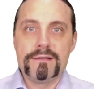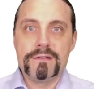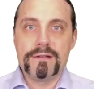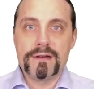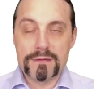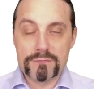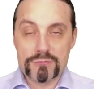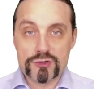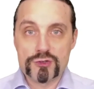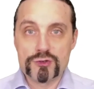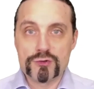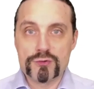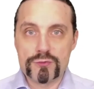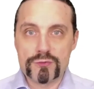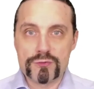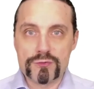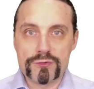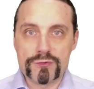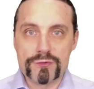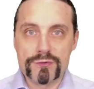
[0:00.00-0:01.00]
am
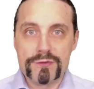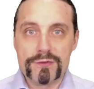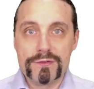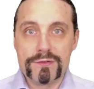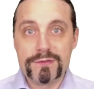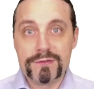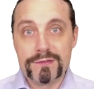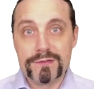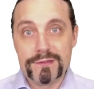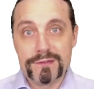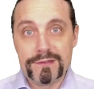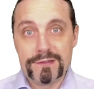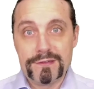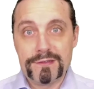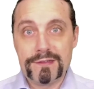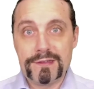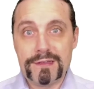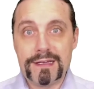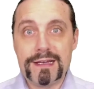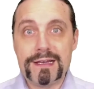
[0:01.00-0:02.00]
sure
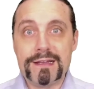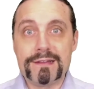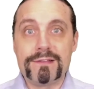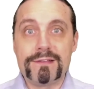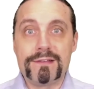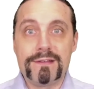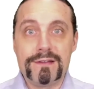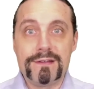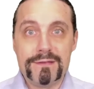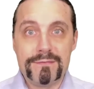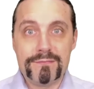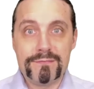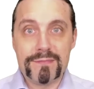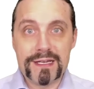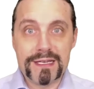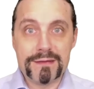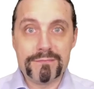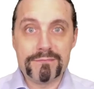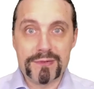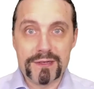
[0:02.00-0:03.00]
that
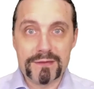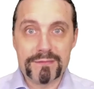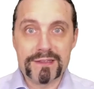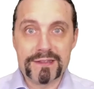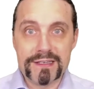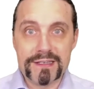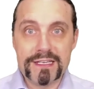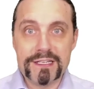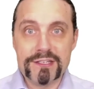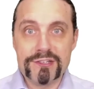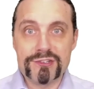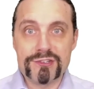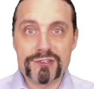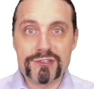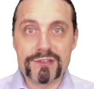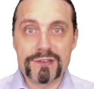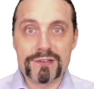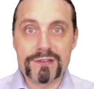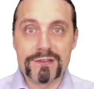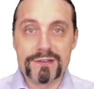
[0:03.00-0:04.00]
my
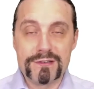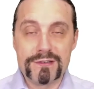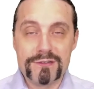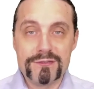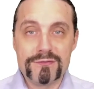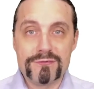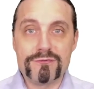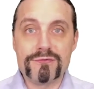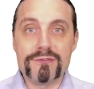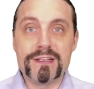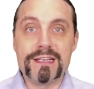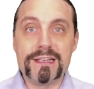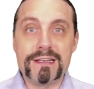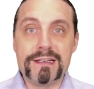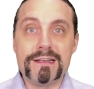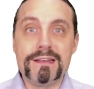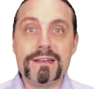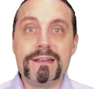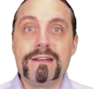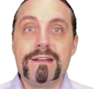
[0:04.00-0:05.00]
implementation
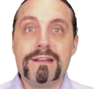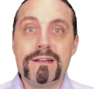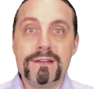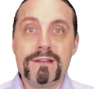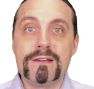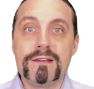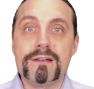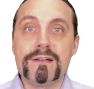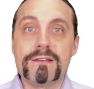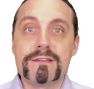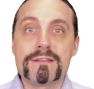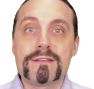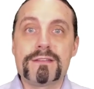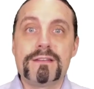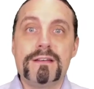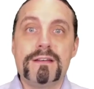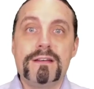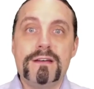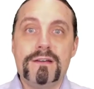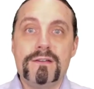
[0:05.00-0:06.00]
really does
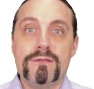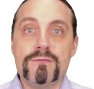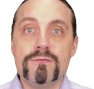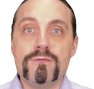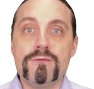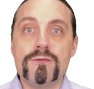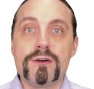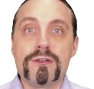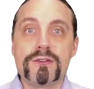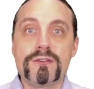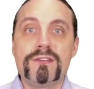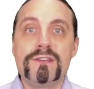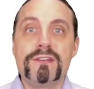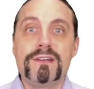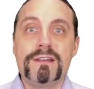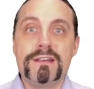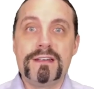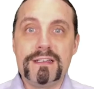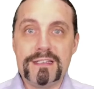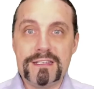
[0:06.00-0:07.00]
what
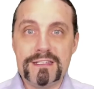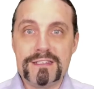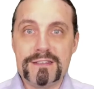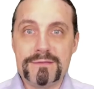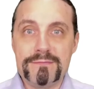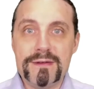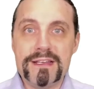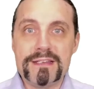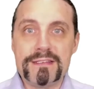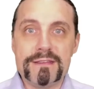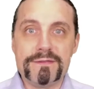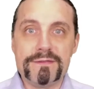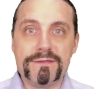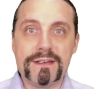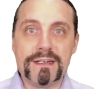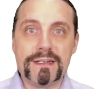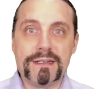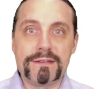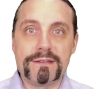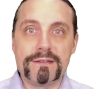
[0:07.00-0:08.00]
is
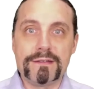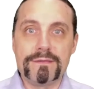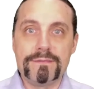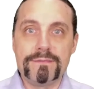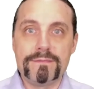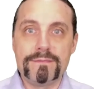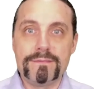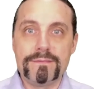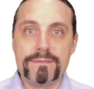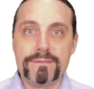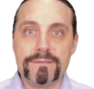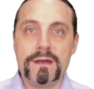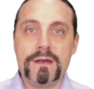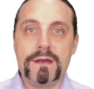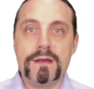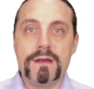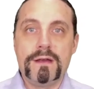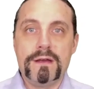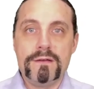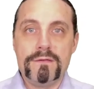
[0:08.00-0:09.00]
specified.
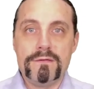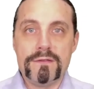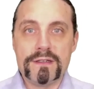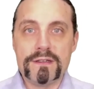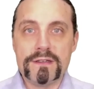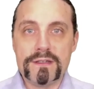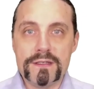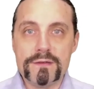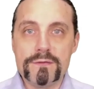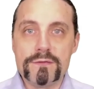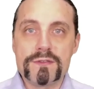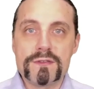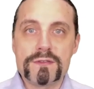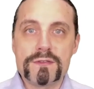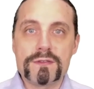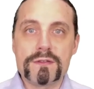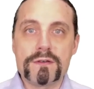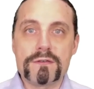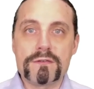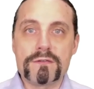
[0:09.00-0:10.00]
When the user
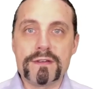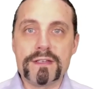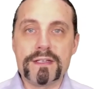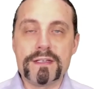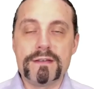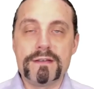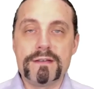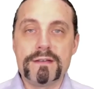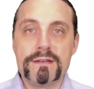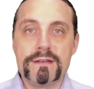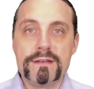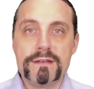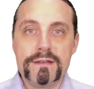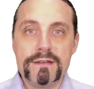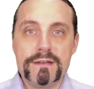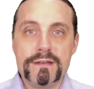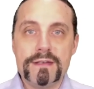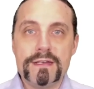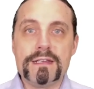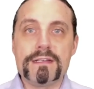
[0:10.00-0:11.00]
story
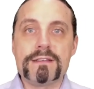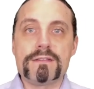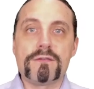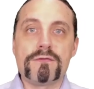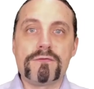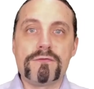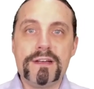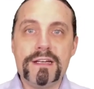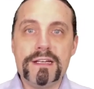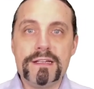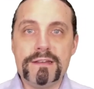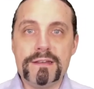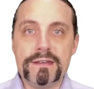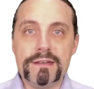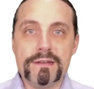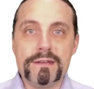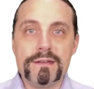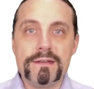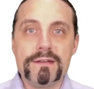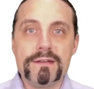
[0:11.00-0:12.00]
is already